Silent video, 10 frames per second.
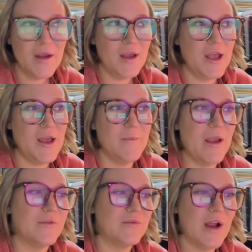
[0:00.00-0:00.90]
Um,
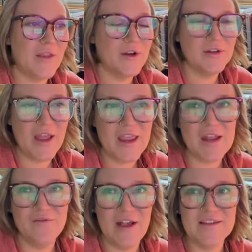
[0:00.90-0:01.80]
I would rather like
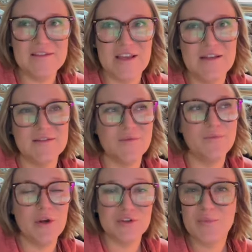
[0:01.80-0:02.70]
invest in some
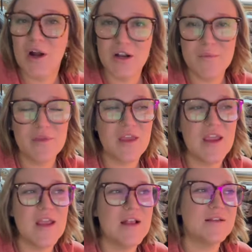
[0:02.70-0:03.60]
postpartum
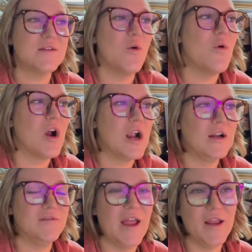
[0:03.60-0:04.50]
things
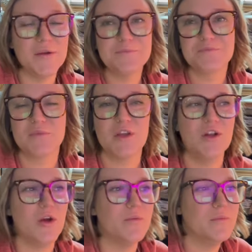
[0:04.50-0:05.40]
or like, you
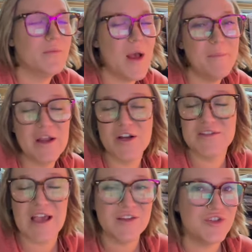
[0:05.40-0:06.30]
know, a bigger
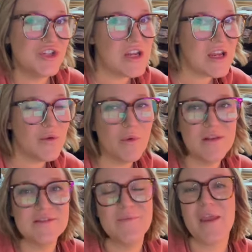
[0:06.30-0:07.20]
size jean
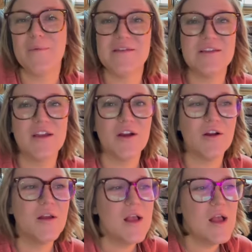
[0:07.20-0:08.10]
once the baby's
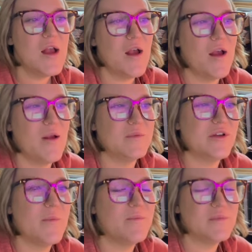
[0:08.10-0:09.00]
here. Um,
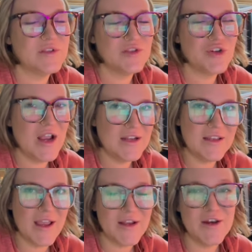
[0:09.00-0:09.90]
so I'm trying to
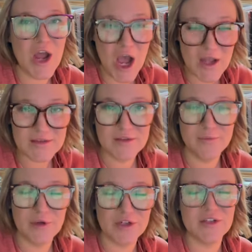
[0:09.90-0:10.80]
like not
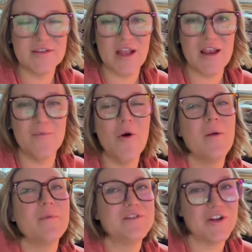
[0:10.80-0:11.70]
purchase any
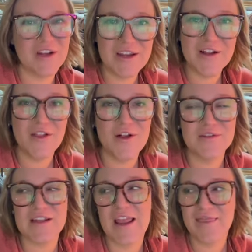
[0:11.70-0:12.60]
more maternity
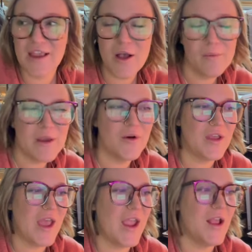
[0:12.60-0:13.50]
clothes and I think I'll be
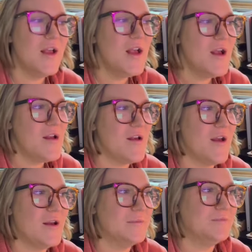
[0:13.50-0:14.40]
okay.
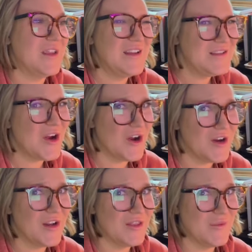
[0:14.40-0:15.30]
Um, it is
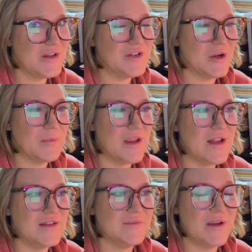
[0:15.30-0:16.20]
hard in the winter
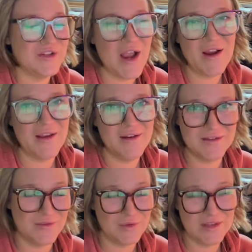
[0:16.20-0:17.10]
because my jacket
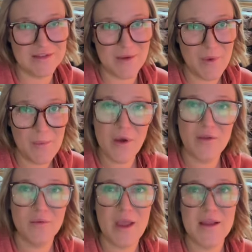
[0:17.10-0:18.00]
doesn't really zip up all
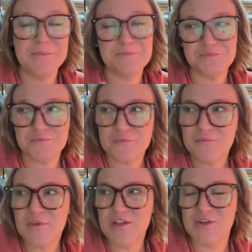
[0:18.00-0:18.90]
the way.
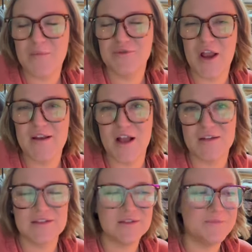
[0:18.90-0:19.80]
So I'm trying not
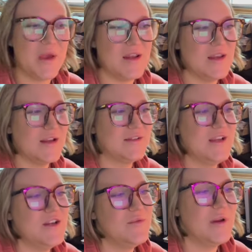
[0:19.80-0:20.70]
to spend
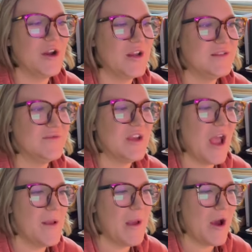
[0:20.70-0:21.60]
extended periods of
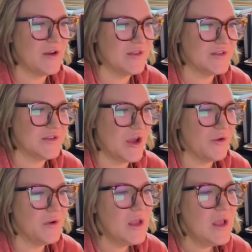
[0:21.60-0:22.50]
time out in the snow.